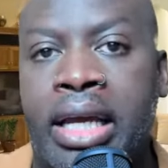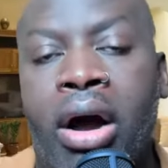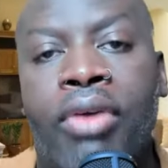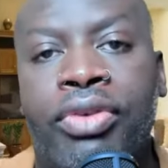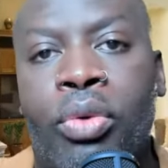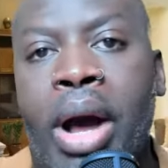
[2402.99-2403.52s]

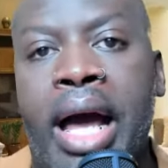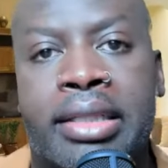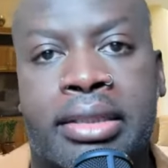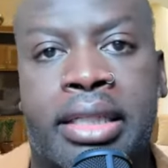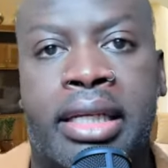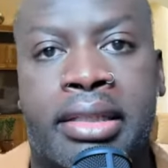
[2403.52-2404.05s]
Harvey
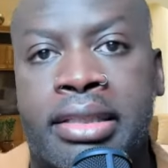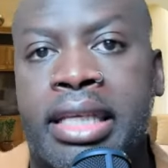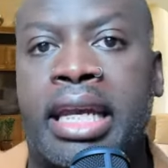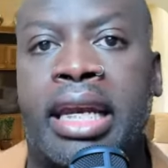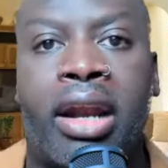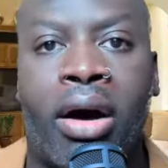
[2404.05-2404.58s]
Weinstein
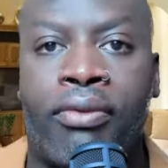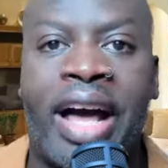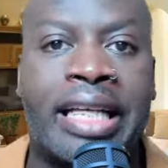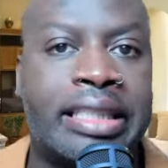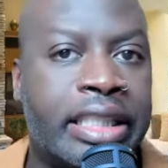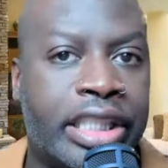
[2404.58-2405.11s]
set it off, I
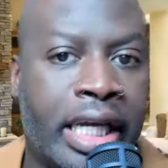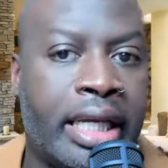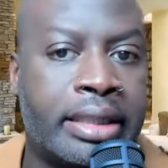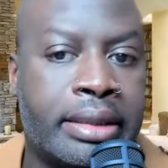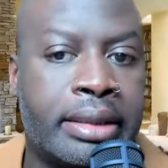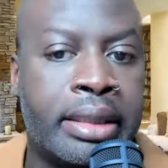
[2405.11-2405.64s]

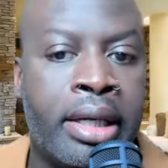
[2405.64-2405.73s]
suggest.